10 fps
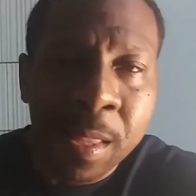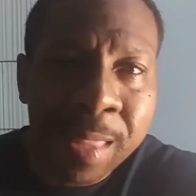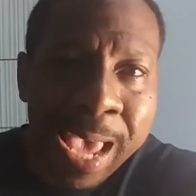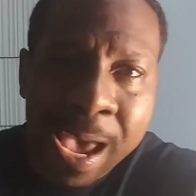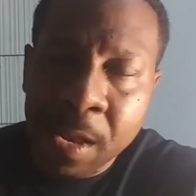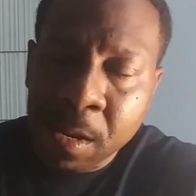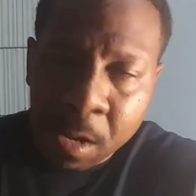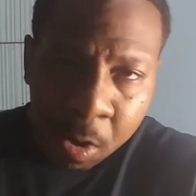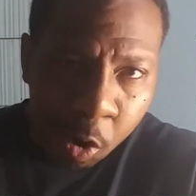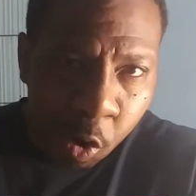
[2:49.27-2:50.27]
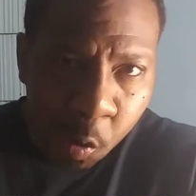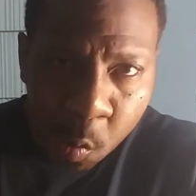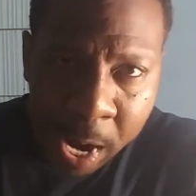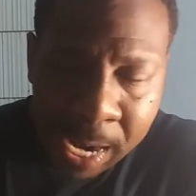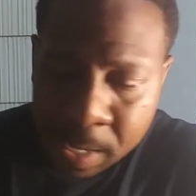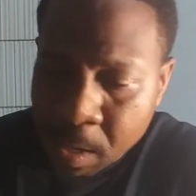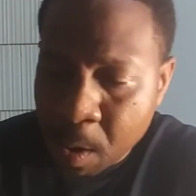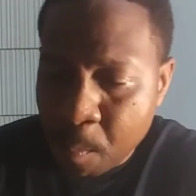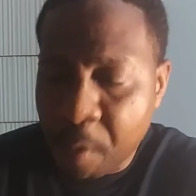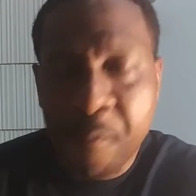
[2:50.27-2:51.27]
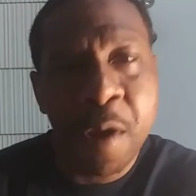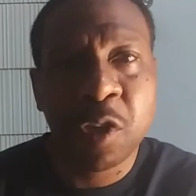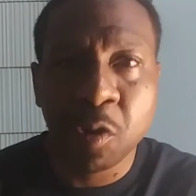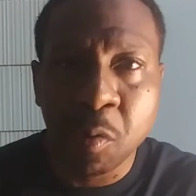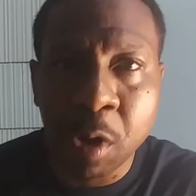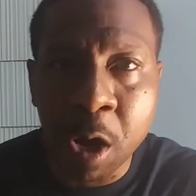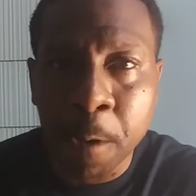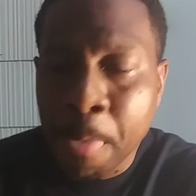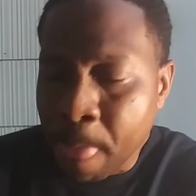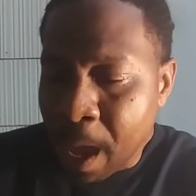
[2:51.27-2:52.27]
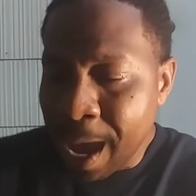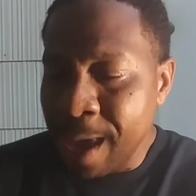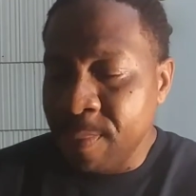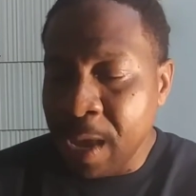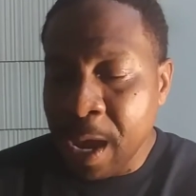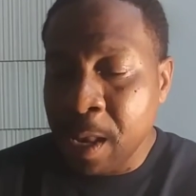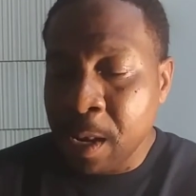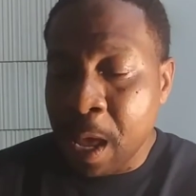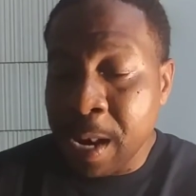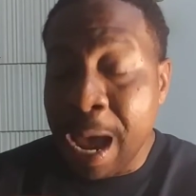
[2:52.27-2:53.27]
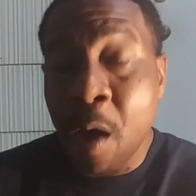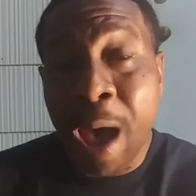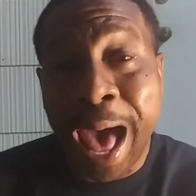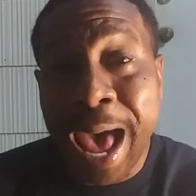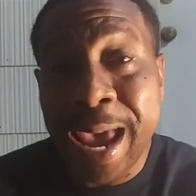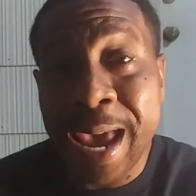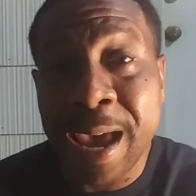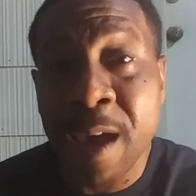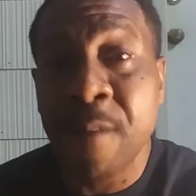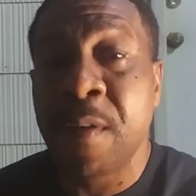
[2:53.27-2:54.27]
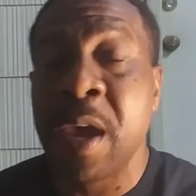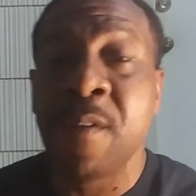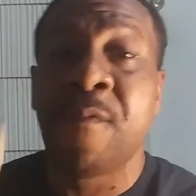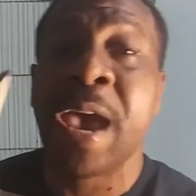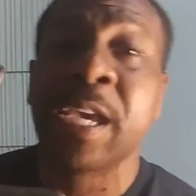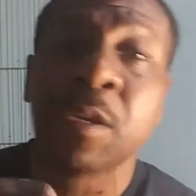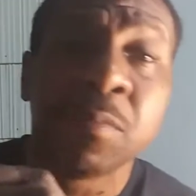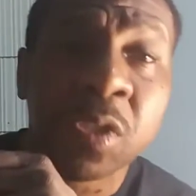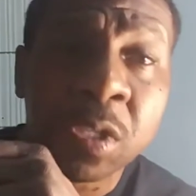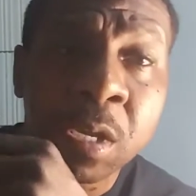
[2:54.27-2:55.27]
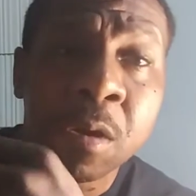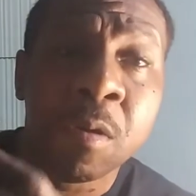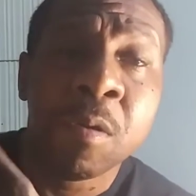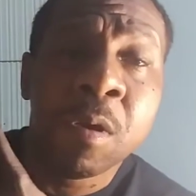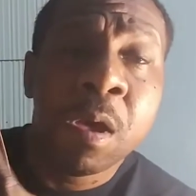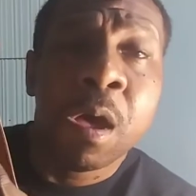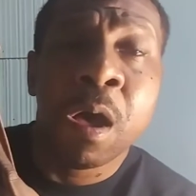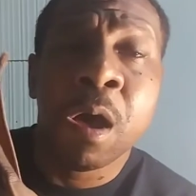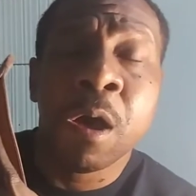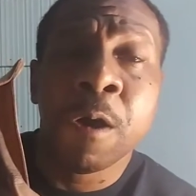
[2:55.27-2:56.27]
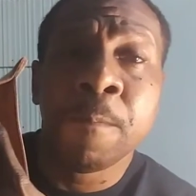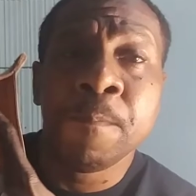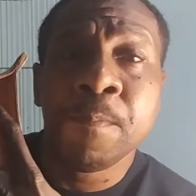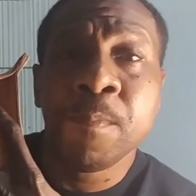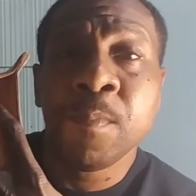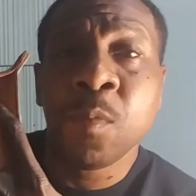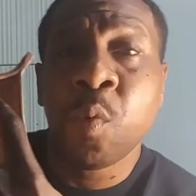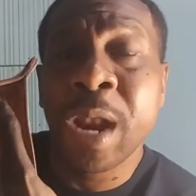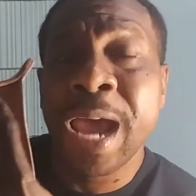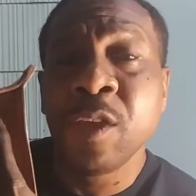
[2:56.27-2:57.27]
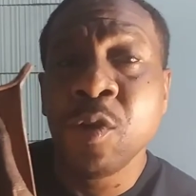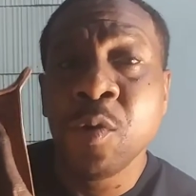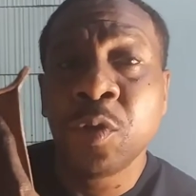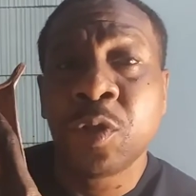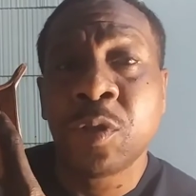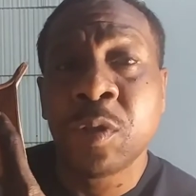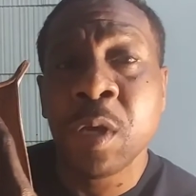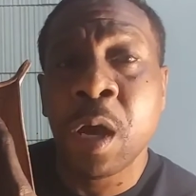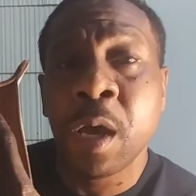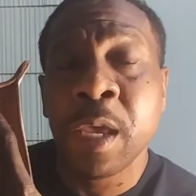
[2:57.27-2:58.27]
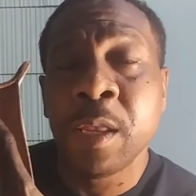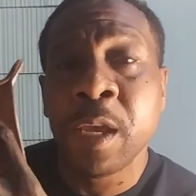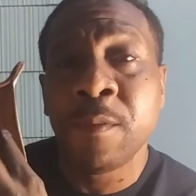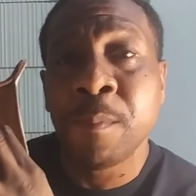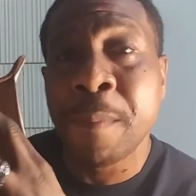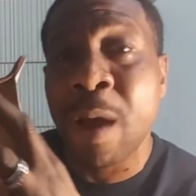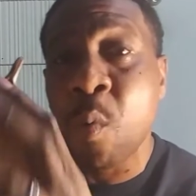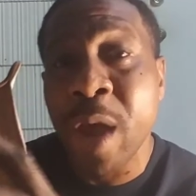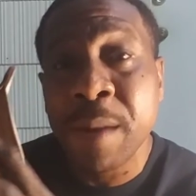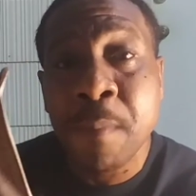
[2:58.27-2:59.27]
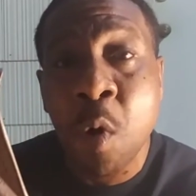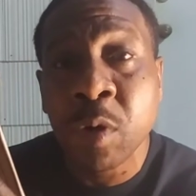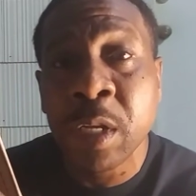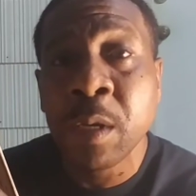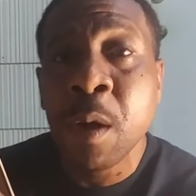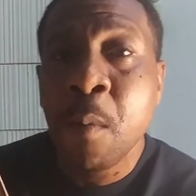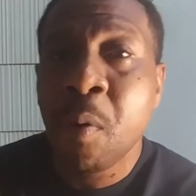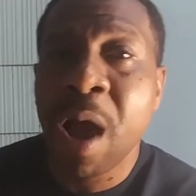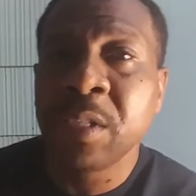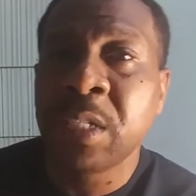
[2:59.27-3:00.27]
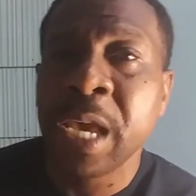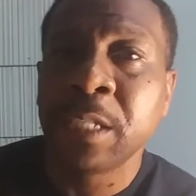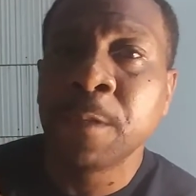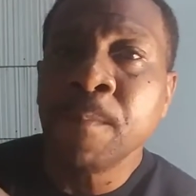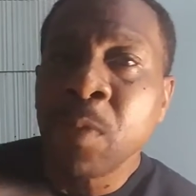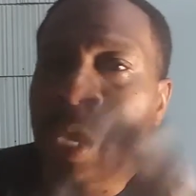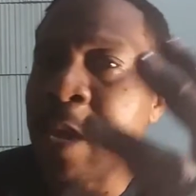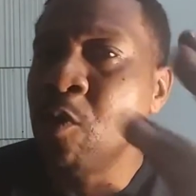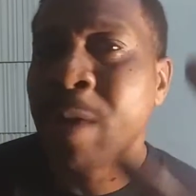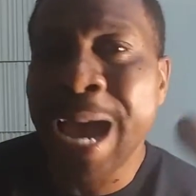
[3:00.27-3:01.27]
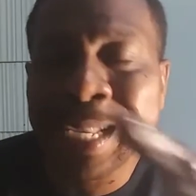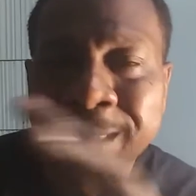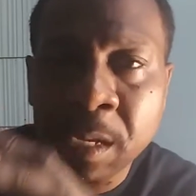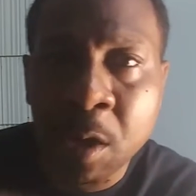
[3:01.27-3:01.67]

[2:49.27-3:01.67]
that great professional look. And then now I have a vacuum seal, um, what I use uh, in, in my wet molding projects. And you guys can